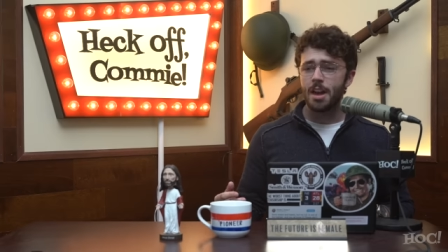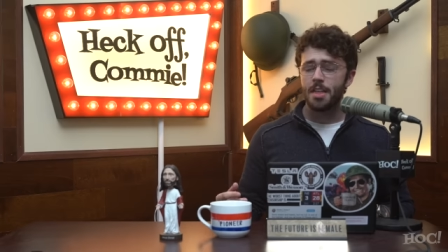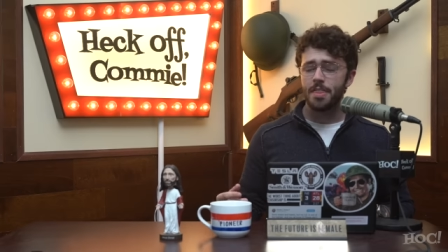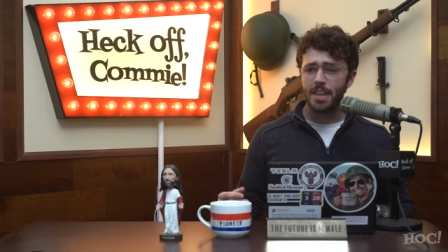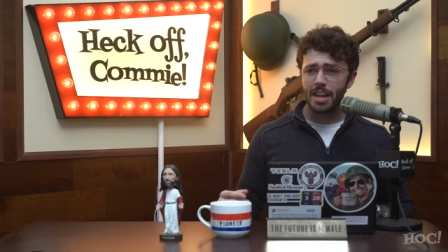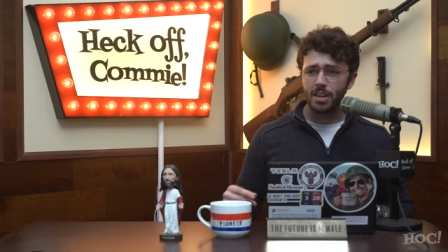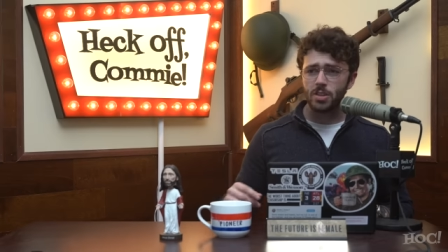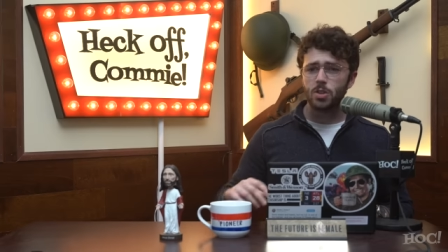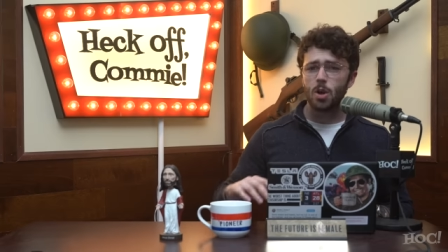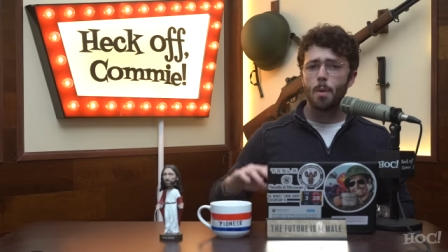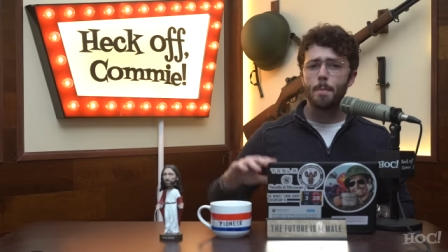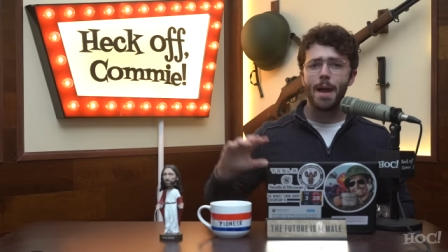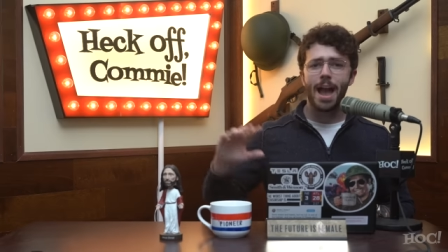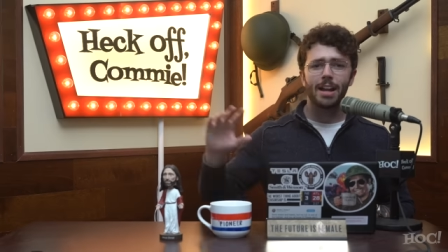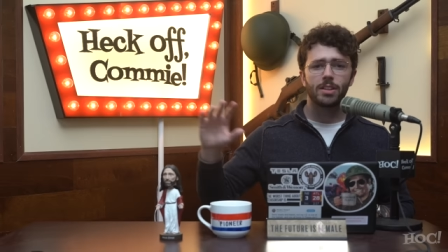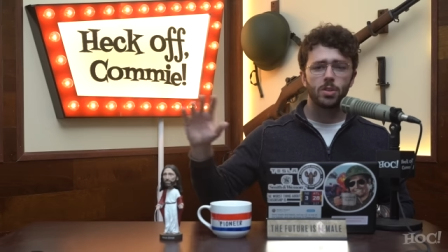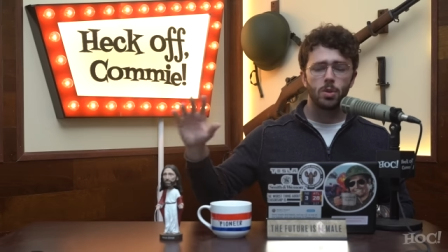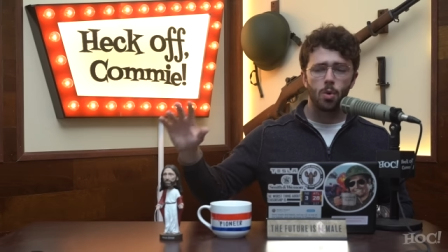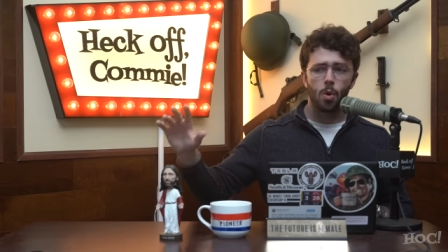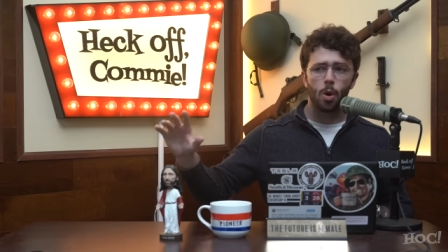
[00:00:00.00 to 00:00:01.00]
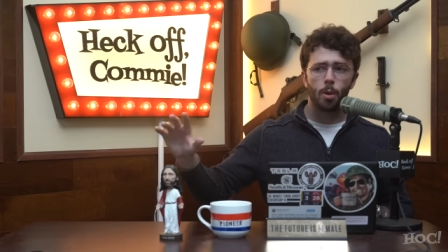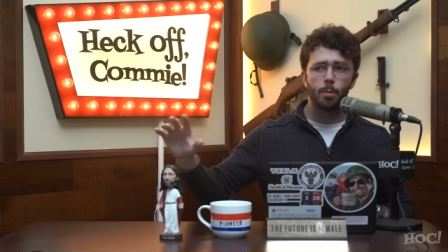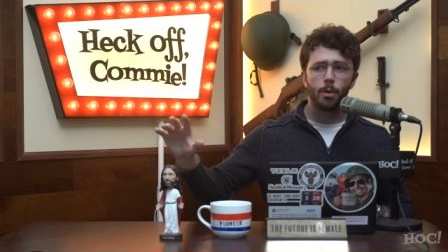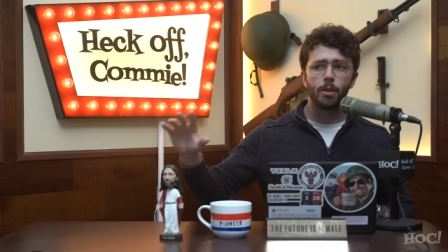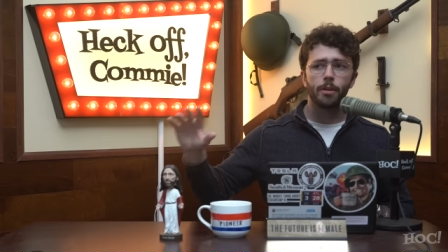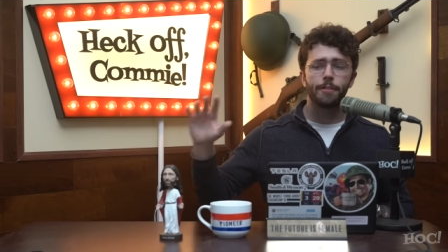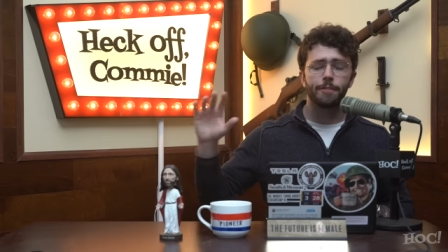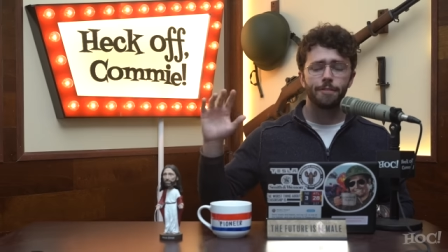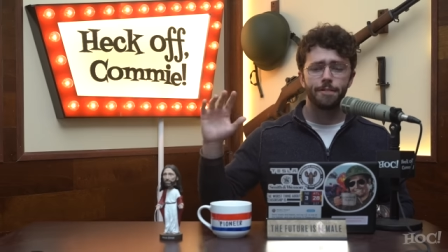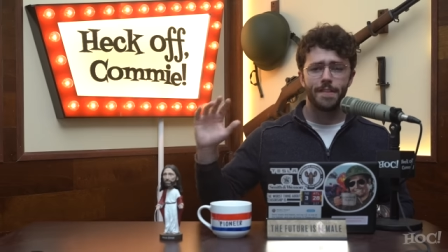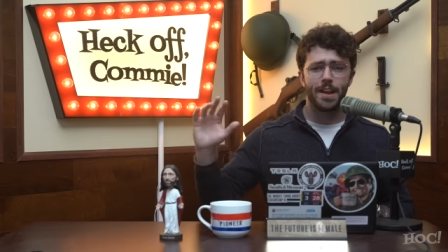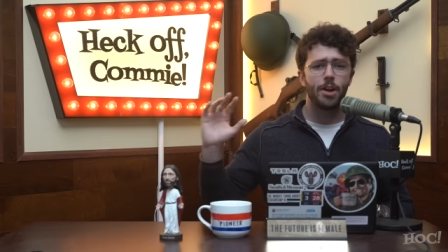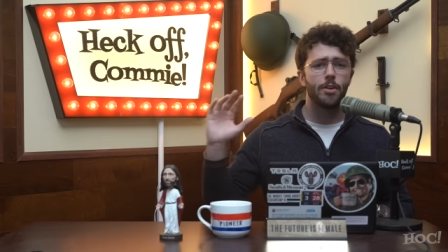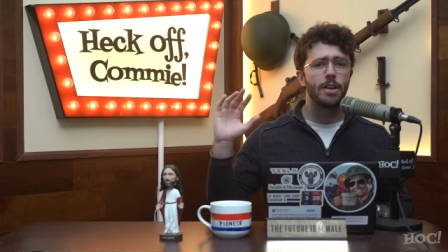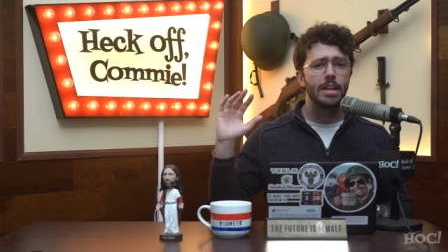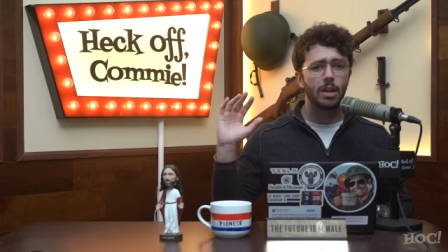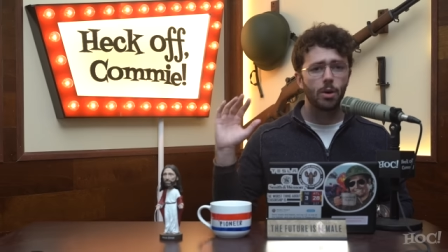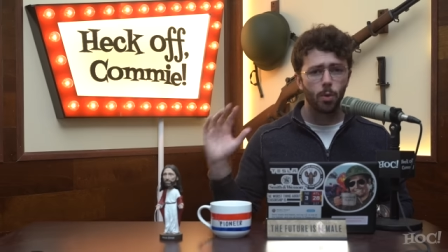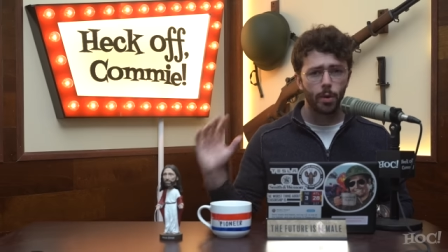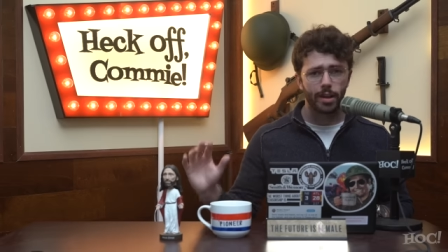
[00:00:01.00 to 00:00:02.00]
Things go back to normal
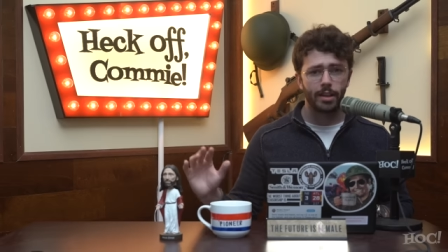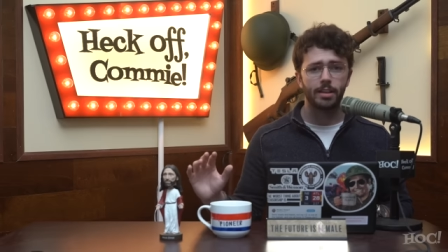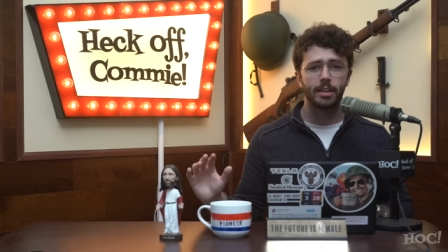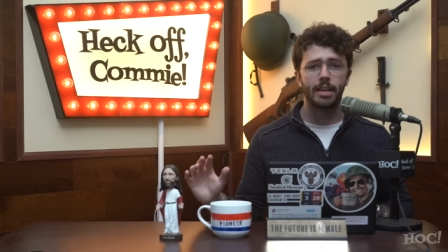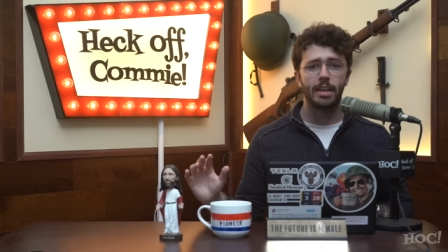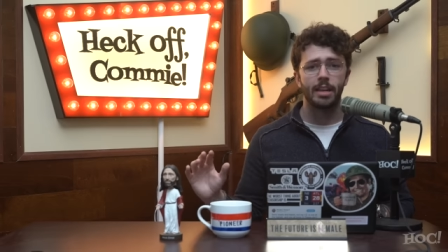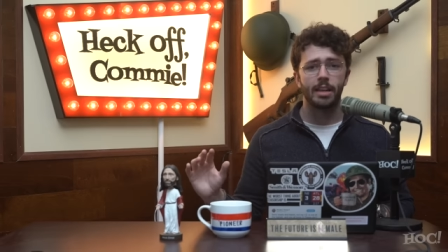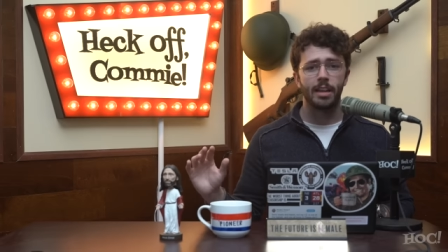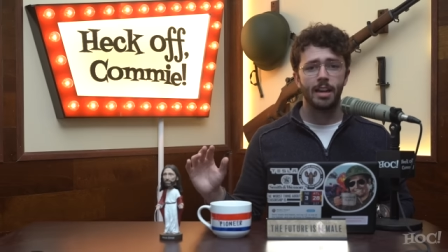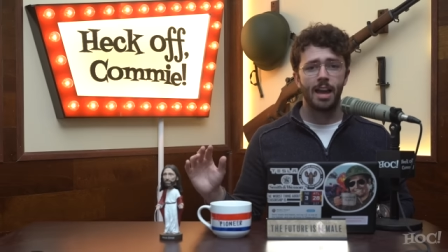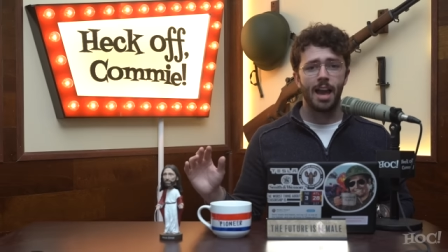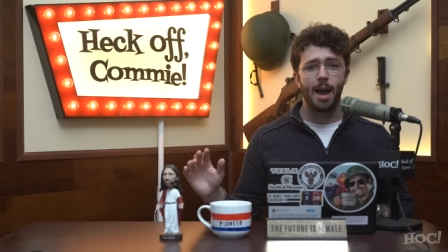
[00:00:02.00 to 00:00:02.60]
very quickly.